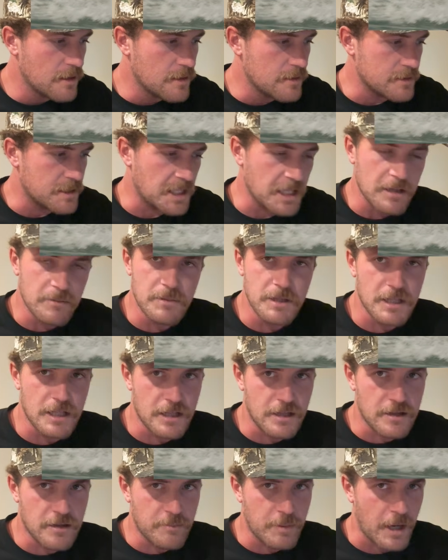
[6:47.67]
to keep me
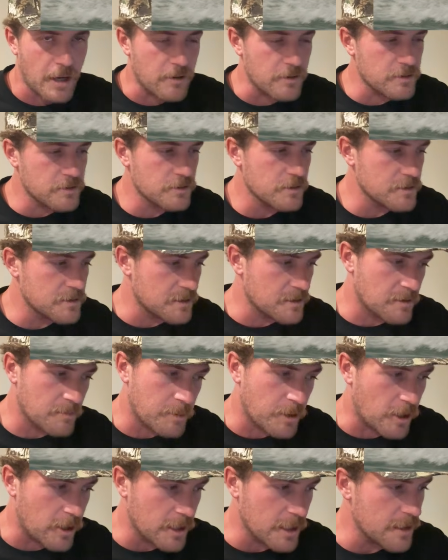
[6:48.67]
in the power source in the
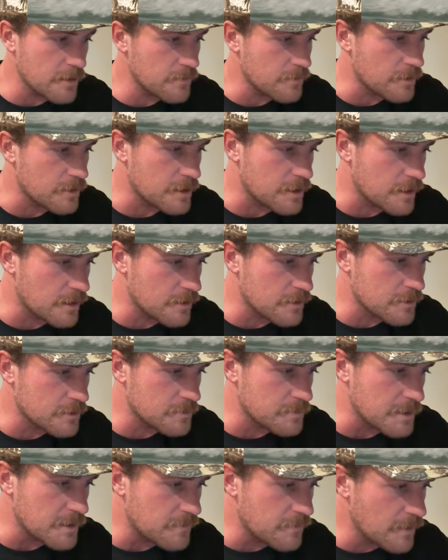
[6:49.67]
pocket where you get all your
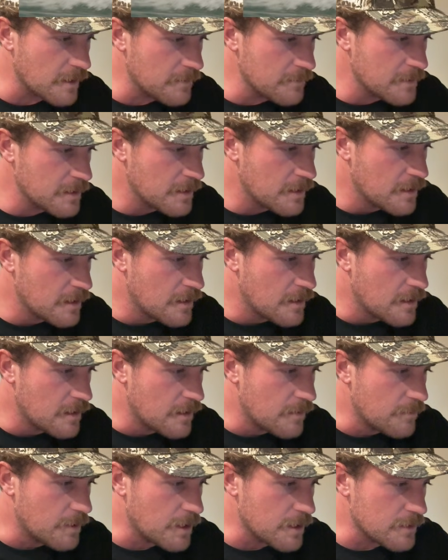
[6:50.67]
speed from.
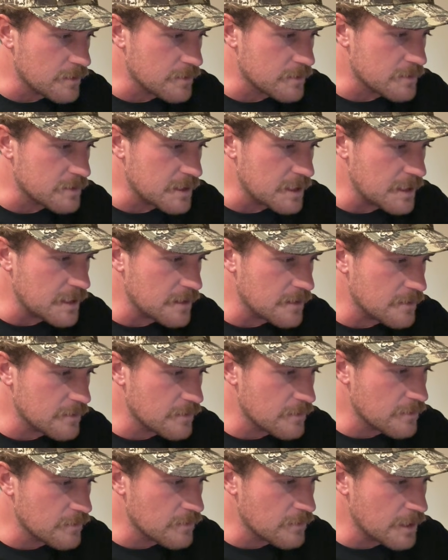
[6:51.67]
But you'll see,
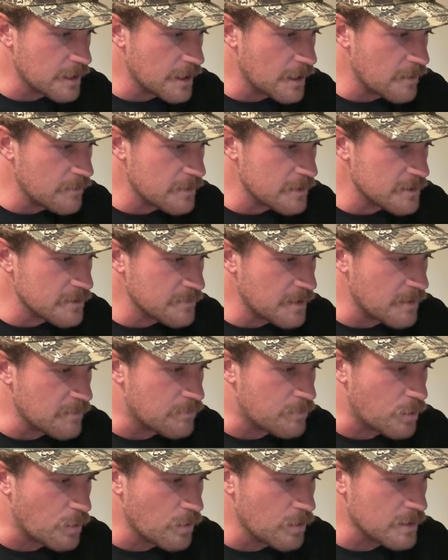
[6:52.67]
look at how much of my
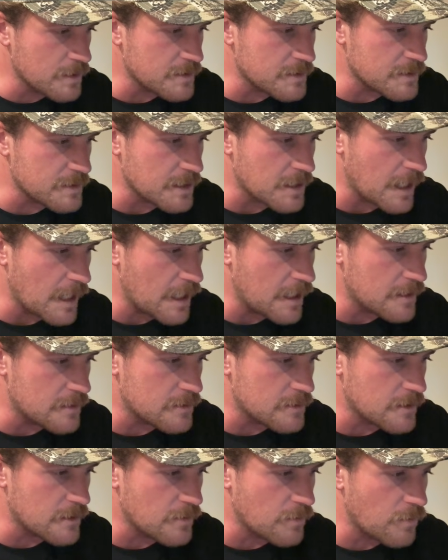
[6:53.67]
board is
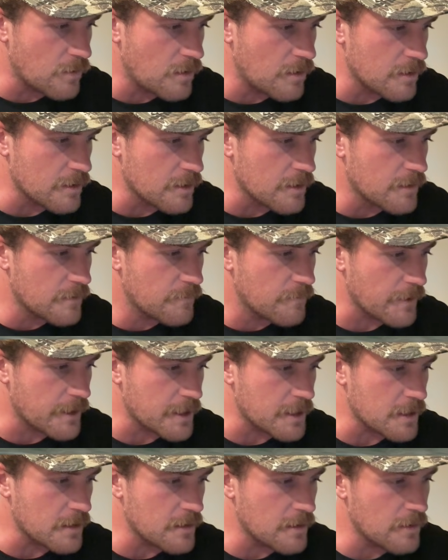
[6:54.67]
engaged in the water.
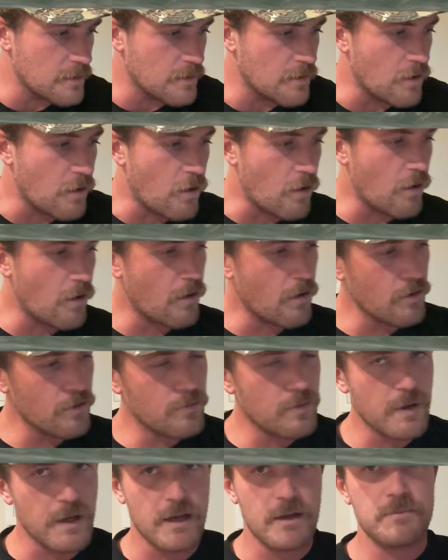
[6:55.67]
Like all the
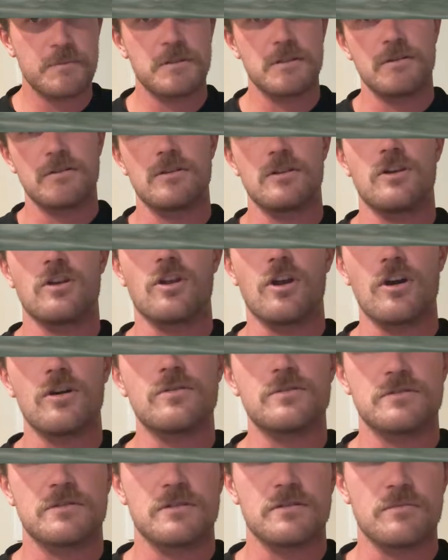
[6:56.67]
way up till the
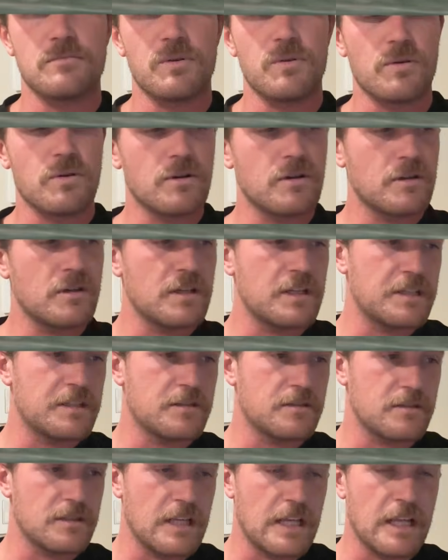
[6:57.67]
nose of the board
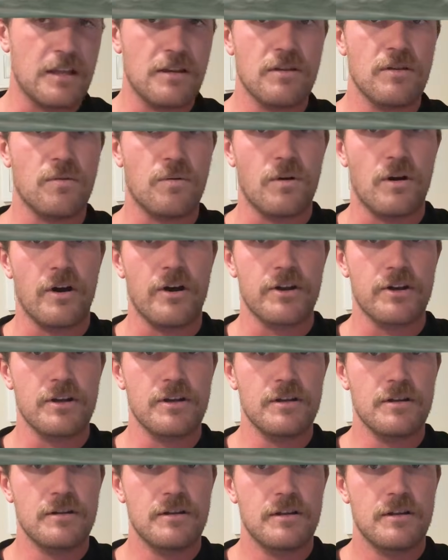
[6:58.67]
is in the
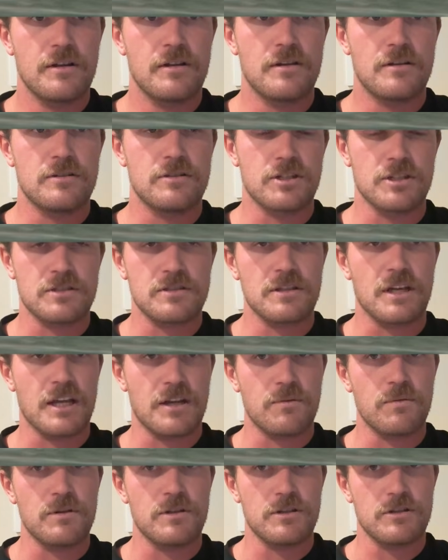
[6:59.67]
water, just
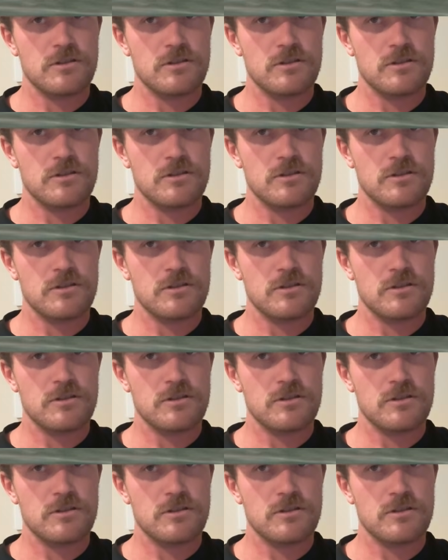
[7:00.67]
like when you're